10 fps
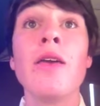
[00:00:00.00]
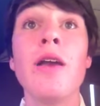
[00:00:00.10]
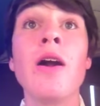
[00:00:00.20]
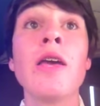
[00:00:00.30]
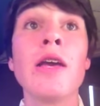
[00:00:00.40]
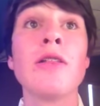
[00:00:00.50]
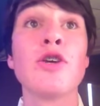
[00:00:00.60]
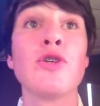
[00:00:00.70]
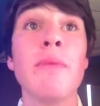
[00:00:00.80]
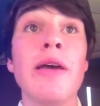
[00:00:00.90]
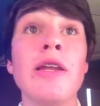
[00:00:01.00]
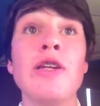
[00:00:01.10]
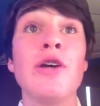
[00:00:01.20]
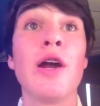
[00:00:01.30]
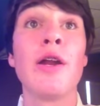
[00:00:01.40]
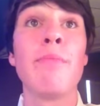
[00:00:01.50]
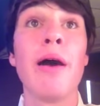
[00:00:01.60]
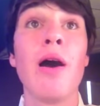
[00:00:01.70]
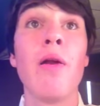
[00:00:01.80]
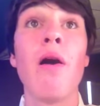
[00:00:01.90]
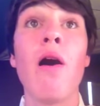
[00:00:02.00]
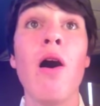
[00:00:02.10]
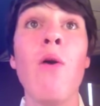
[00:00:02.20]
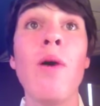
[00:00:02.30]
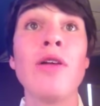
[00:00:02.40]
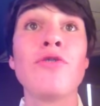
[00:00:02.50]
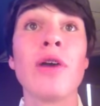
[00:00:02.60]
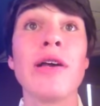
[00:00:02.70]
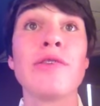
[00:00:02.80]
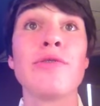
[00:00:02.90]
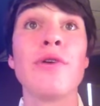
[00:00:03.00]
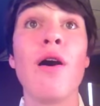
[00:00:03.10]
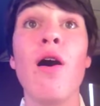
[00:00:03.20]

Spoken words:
young Englishmen dotted about, all well dressed,